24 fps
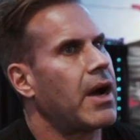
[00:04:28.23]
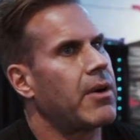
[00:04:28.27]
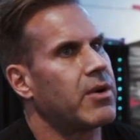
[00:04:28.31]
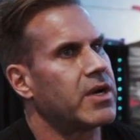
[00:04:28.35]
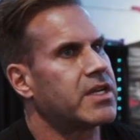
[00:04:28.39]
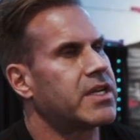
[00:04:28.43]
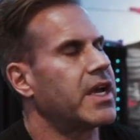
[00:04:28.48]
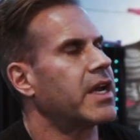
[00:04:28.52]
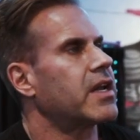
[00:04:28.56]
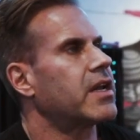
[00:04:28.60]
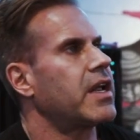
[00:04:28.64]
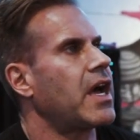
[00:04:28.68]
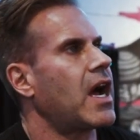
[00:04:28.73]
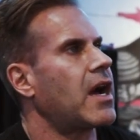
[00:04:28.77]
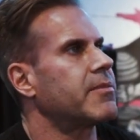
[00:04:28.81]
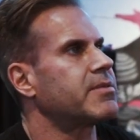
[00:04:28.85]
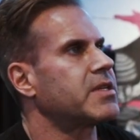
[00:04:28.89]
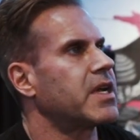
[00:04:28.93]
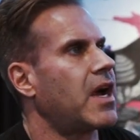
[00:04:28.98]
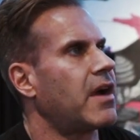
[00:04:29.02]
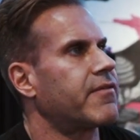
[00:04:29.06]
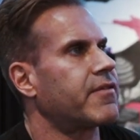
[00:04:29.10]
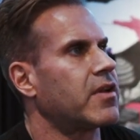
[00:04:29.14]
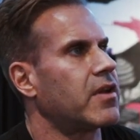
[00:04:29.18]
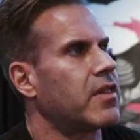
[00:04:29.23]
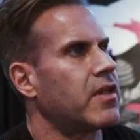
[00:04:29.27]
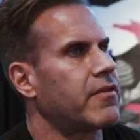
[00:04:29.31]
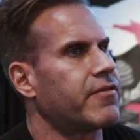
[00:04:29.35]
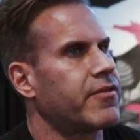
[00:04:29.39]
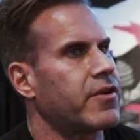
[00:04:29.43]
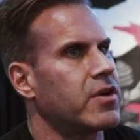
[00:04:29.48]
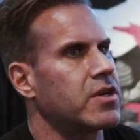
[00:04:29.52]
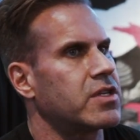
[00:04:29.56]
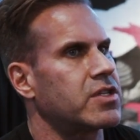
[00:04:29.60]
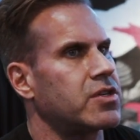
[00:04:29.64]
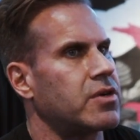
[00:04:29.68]
I would take naps after the
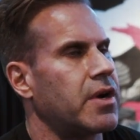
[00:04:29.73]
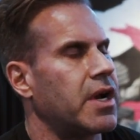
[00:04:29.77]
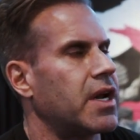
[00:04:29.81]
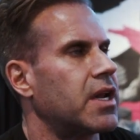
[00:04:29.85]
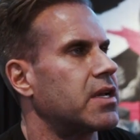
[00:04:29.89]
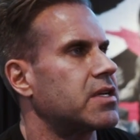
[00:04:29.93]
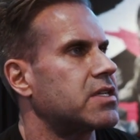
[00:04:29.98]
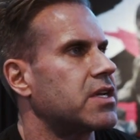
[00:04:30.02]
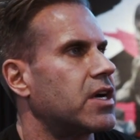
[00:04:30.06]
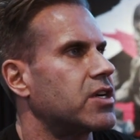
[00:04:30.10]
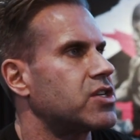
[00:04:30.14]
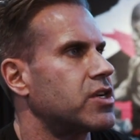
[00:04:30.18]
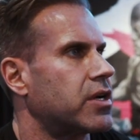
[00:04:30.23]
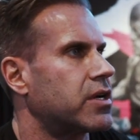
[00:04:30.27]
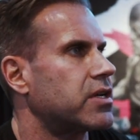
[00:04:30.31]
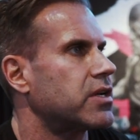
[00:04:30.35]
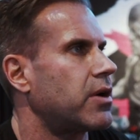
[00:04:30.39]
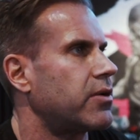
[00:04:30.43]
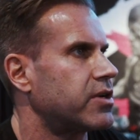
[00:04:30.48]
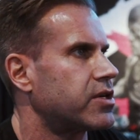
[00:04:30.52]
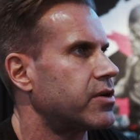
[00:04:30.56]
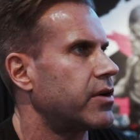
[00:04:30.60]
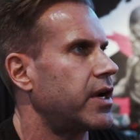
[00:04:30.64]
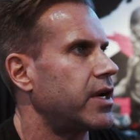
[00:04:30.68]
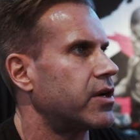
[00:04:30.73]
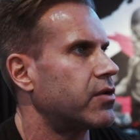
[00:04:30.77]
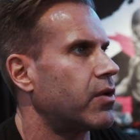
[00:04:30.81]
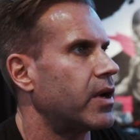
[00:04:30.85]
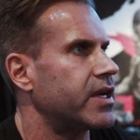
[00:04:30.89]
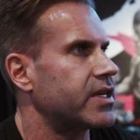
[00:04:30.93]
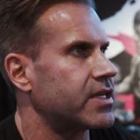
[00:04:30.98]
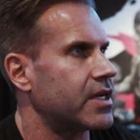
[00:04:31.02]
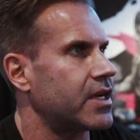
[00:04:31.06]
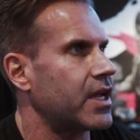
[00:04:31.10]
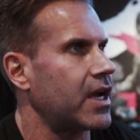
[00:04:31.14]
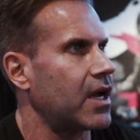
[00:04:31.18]
first training session because I would train
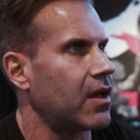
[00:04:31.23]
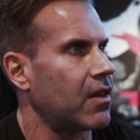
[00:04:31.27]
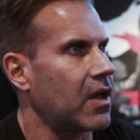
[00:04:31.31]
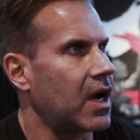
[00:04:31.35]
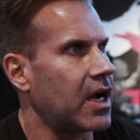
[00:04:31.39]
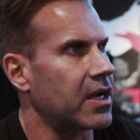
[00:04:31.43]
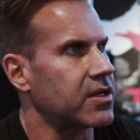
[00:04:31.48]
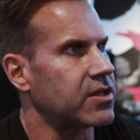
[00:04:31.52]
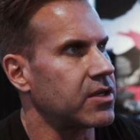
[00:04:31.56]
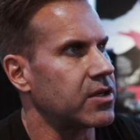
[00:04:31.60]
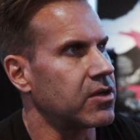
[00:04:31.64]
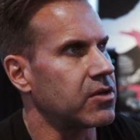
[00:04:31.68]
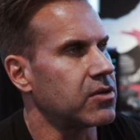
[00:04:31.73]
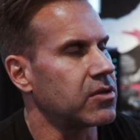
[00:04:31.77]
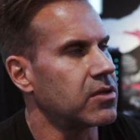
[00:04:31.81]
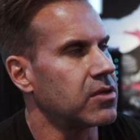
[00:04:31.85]
twice a day a lot too.